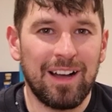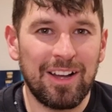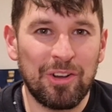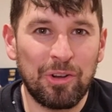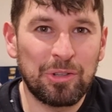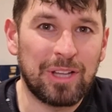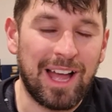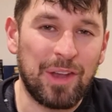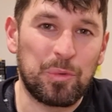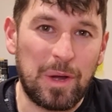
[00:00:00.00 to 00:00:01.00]
Hi all
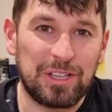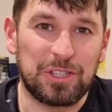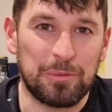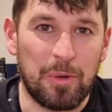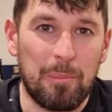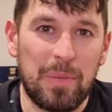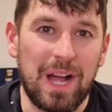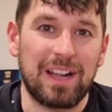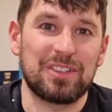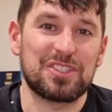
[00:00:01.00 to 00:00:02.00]
and welcome
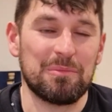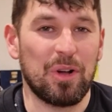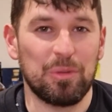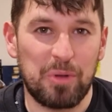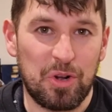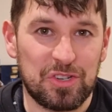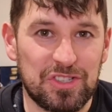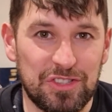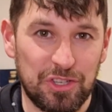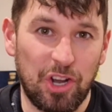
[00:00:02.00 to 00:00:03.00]
back to
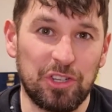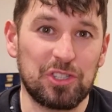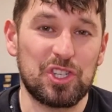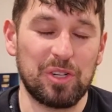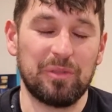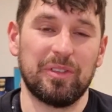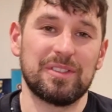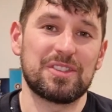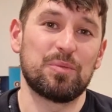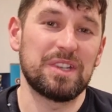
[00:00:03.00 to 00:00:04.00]
Maltbox, the non-chill
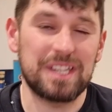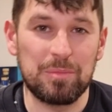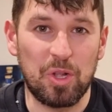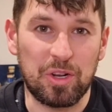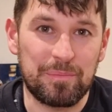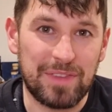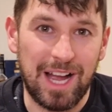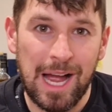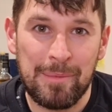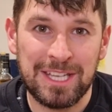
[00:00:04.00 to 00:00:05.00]
filtered whiskey blog.
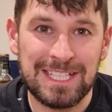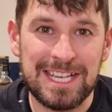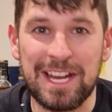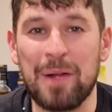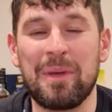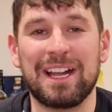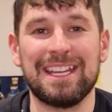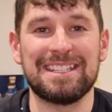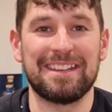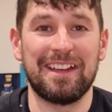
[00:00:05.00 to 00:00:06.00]
I'm Andy and I'm back
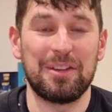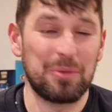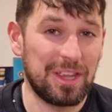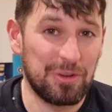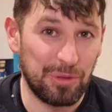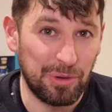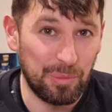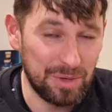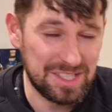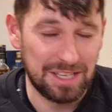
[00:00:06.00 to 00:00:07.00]
here today with another
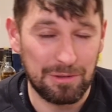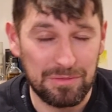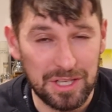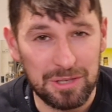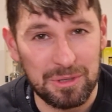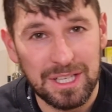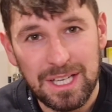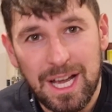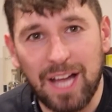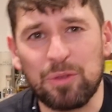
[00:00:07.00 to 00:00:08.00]
whiskey review.
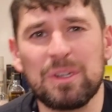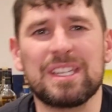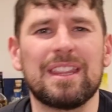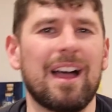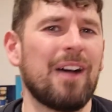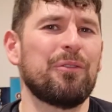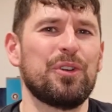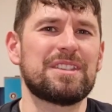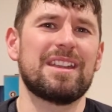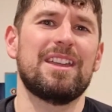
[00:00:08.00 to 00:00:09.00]
And the whiskey that I have
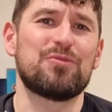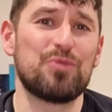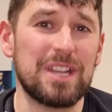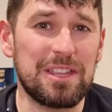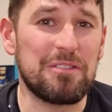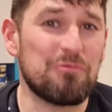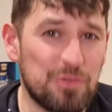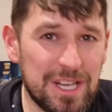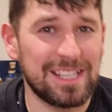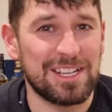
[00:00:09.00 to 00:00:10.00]
for you today is
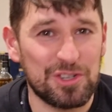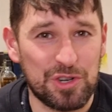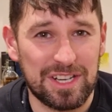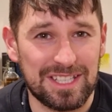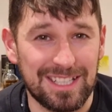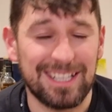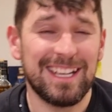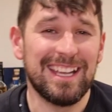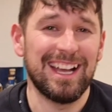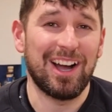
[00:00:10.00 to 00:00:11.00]
really interesting.
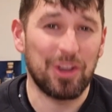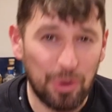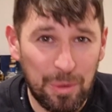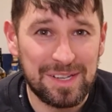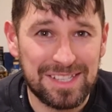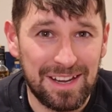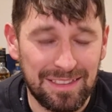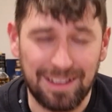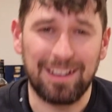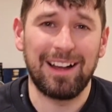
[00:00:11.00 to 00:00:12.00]
I always say
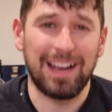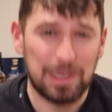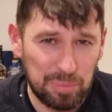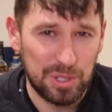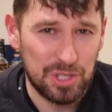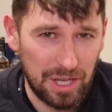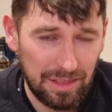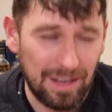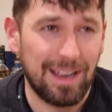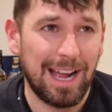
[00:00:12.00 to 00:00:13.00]
that, I appreciate
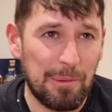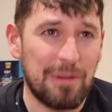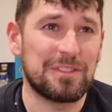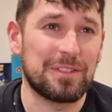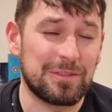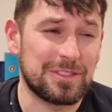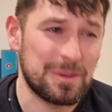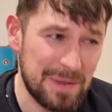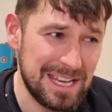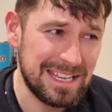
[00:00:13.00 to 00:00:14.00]
that. However,
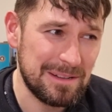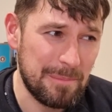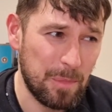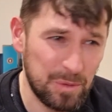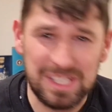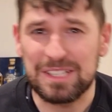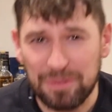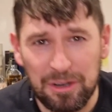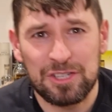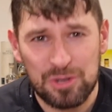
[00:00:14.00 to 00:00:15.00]
to me, whiskey is a
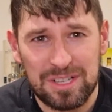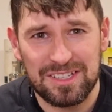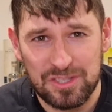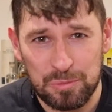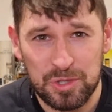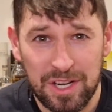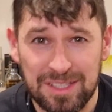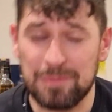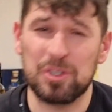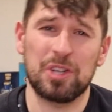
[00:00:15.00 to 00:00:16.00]
very interesting
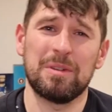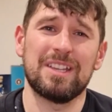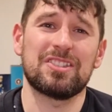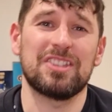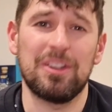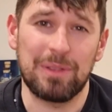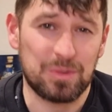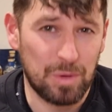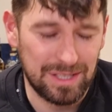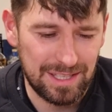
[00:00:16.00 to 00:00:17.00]
subject and I'm assuming it is to you,
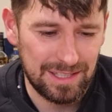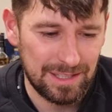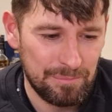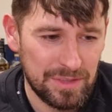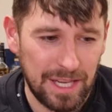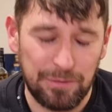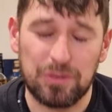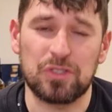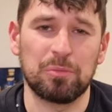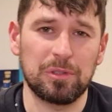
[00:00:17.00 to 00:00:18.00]
that's why you're here. If you
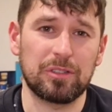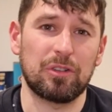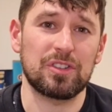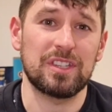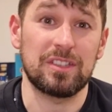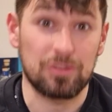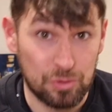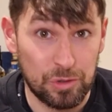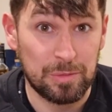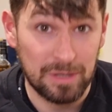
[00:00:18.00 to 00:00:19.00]
stumbled across this,
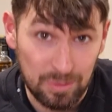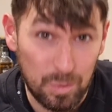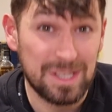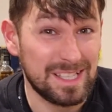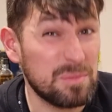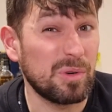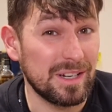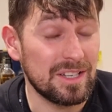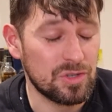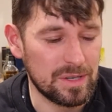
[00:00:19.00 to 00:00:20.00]
trust me, whiskey is
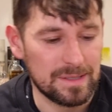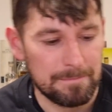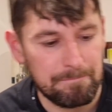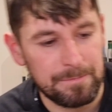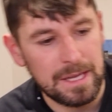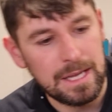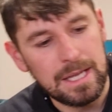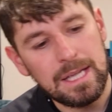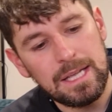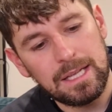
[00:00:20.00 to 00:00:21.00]
pretty interesting.
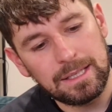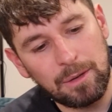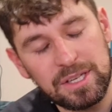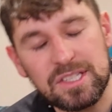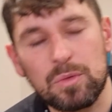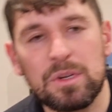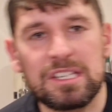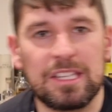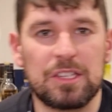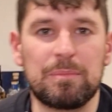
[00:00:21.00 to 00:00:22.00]
Now this is a
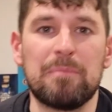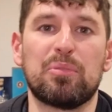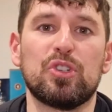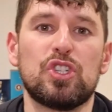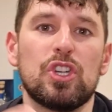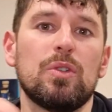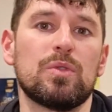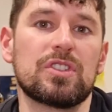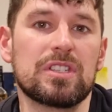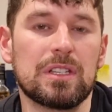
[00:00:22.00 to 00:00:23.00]
whiskey that's been
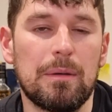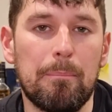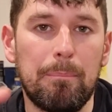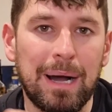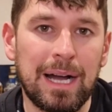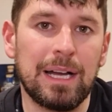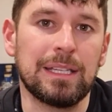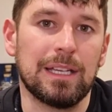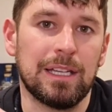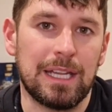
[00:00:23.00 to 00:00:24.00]
produced
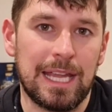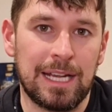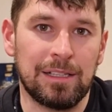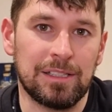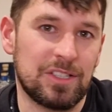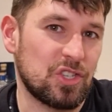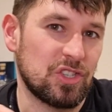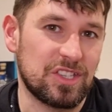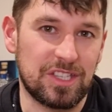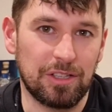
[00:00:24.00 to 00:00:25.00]
by an English
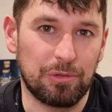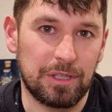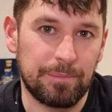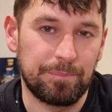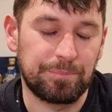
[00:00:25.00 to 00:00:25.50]
distillery.